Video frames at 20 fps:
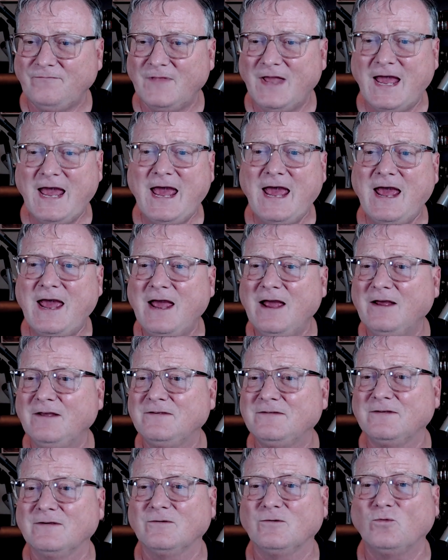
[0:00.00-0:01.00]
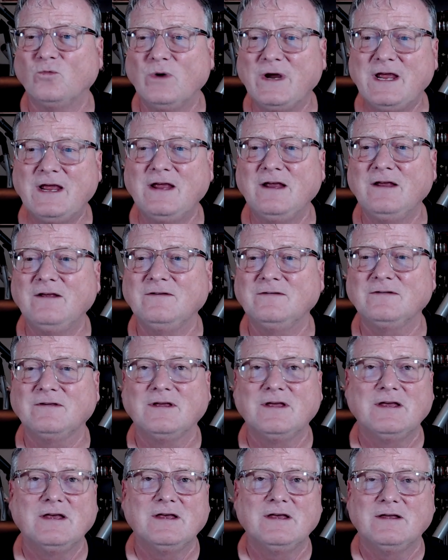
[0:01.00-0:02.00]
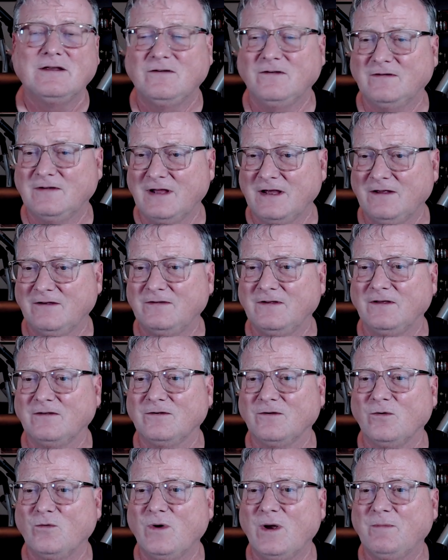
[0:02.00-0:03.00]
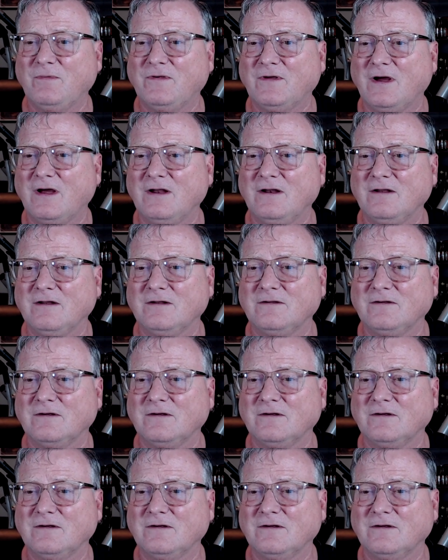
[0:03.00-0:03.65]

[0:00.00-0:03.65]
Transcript: eggs, wings, just like it says on the website.